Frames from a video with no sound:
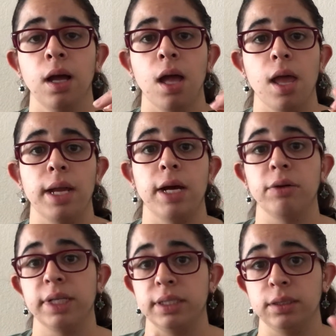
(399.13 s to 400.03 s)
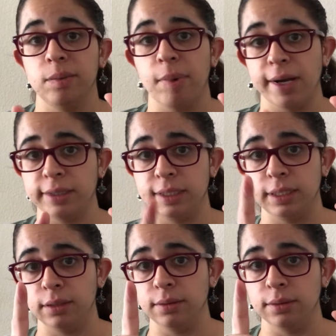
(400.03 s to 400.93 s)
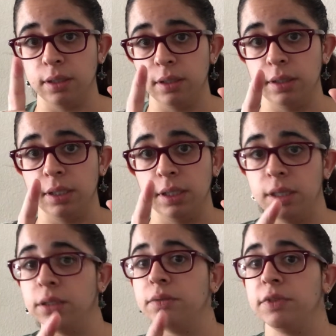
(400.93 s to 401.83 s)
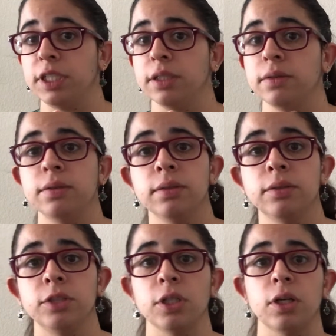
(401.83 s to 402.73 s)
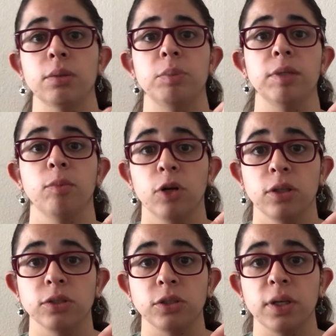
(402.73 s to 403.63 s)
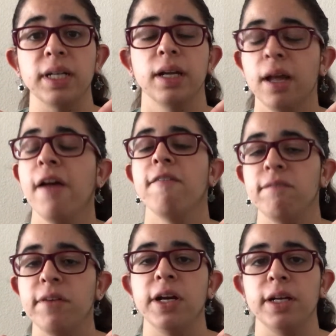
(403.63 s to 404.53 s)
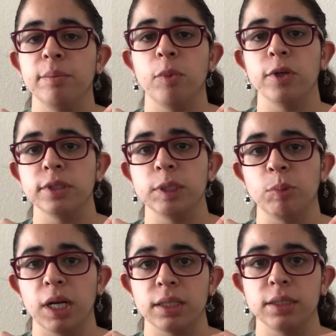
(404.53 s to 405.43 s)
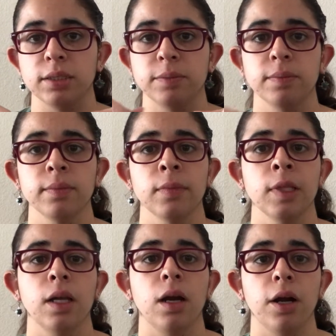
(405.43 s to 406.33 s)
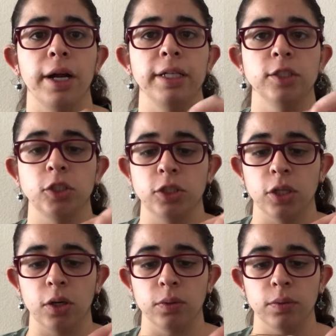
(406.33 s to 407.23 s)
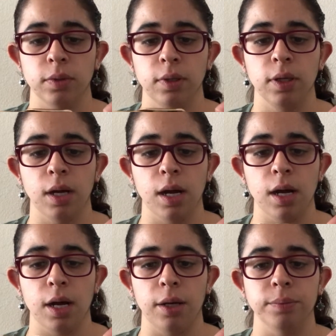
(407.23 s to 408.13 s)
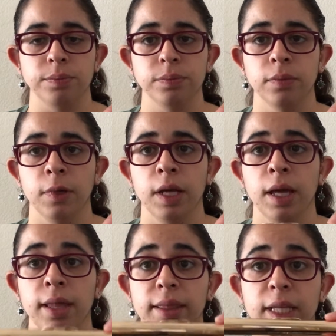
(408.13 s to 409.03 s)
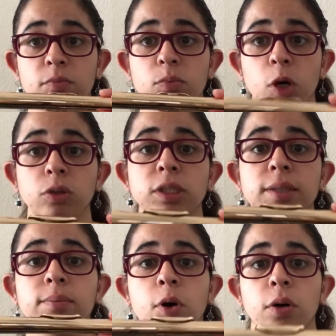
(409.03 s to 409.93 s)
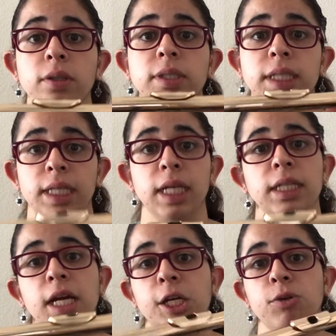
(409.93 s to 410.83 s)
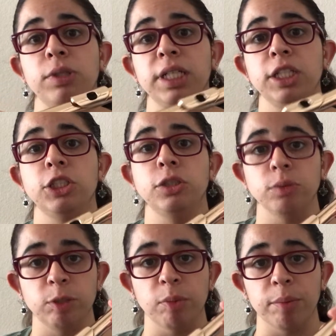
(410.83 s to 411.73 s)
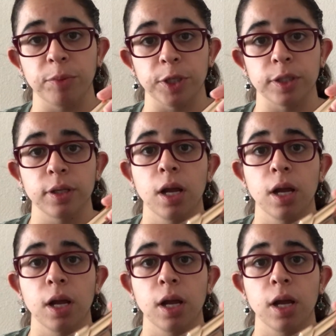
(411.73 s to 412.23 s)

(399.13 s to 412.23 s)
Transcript: And I'll get into practicing on another video. So, but moral story, very important to practice. Alright, so the most important thing that you need to remember